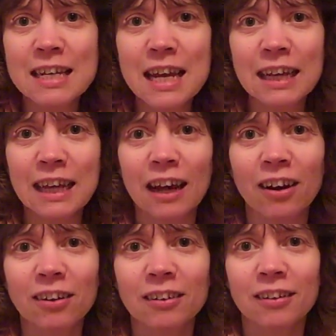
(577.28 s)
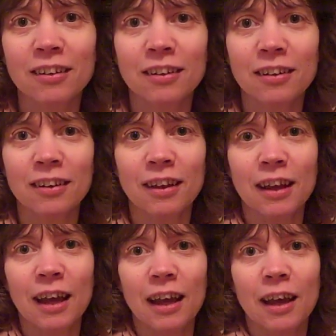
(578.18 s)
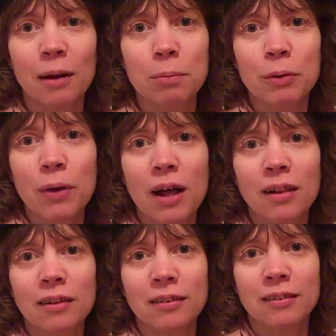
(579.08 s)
Take care and be well.